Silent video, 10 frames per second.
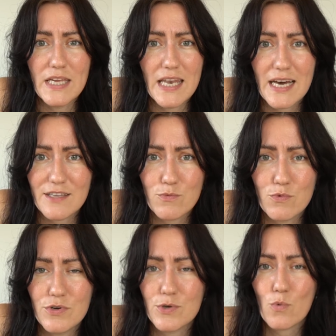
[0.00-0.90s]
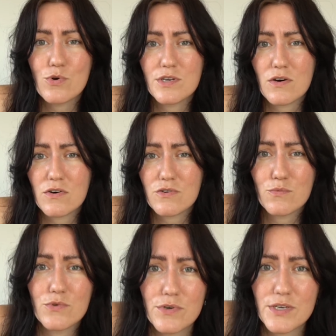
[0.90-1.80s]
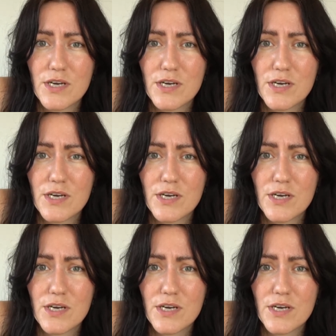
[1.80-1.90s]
light wood or dark wood.